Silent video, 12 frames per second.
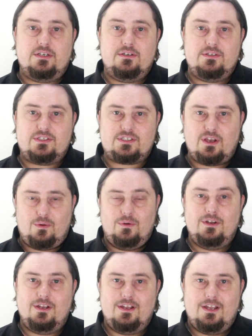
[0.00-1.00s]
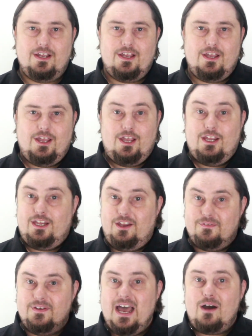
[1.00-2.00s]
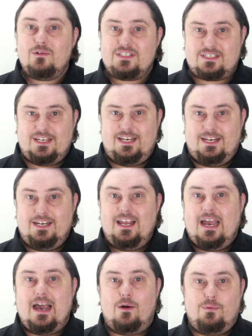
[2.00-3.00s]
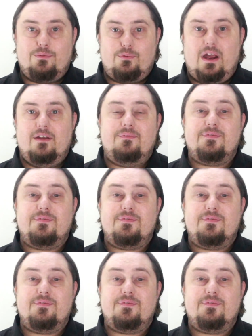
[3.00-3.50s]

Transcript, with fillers: So you've now seen how Thrive